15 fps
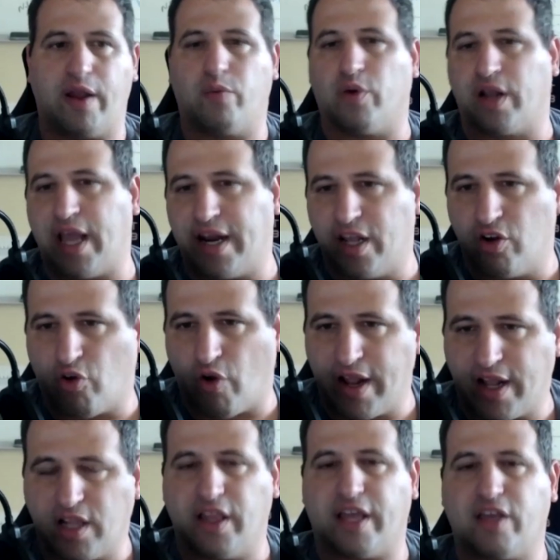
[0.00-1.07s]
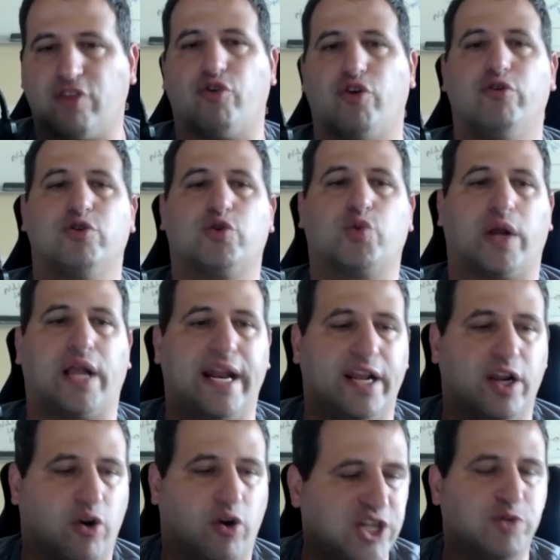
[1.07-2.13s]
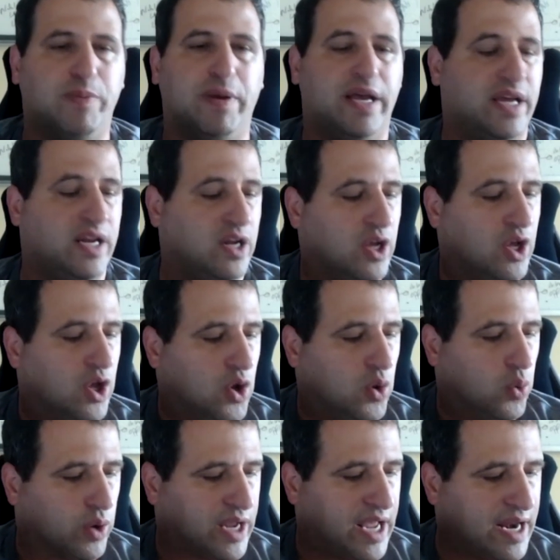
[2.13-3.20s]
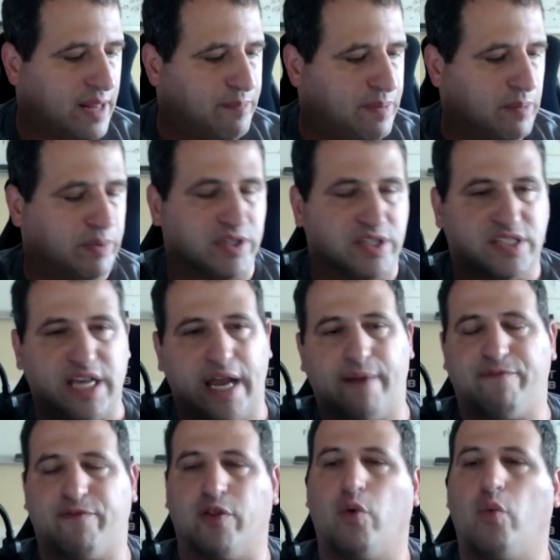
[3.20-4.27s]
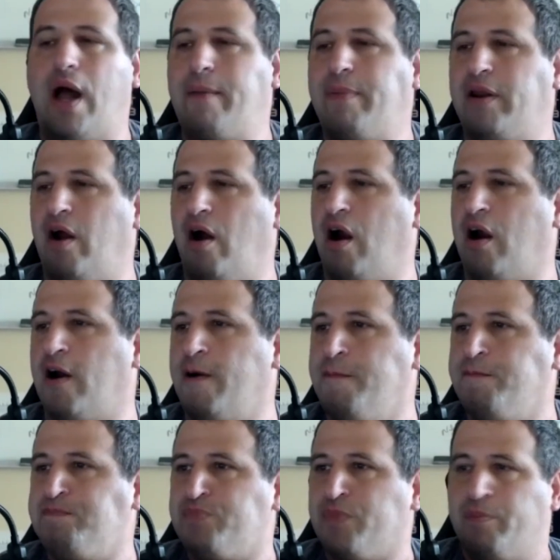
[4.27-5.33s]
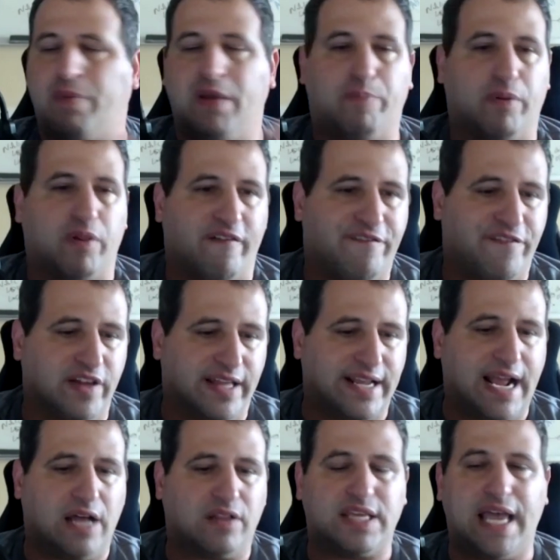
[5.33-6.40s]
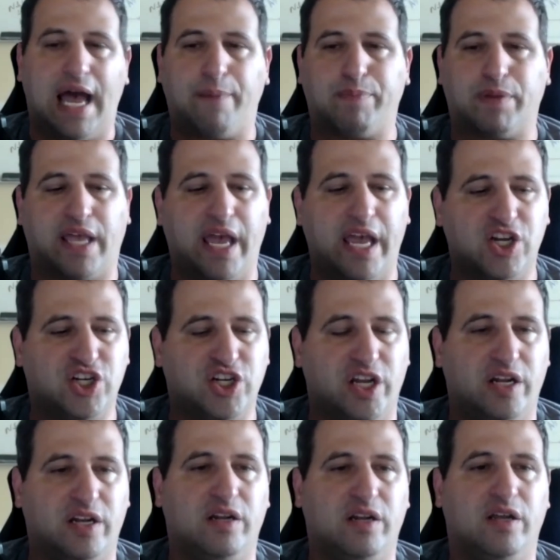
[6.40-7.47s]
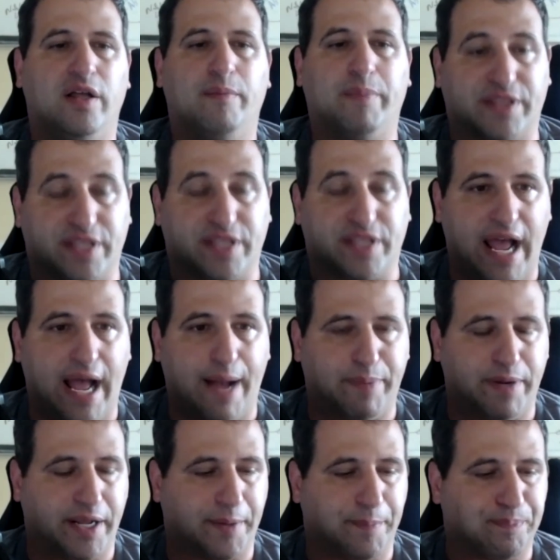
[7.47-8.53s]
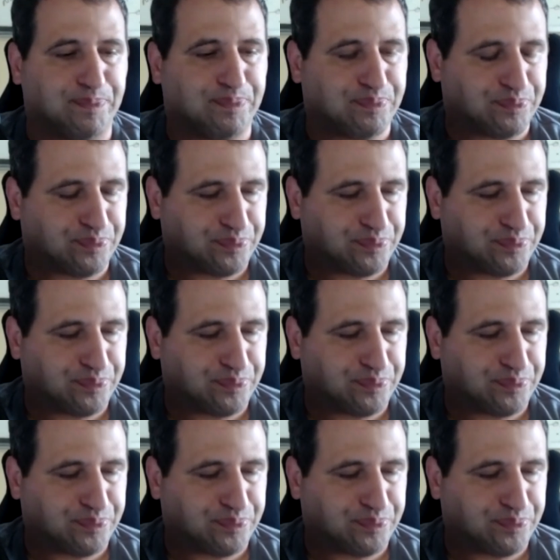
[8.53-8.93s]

We're getting great click-throughs, we're getting great engagement, we're getting people to sign up for the webinar, people are filling out the application, but the sales aren't happening.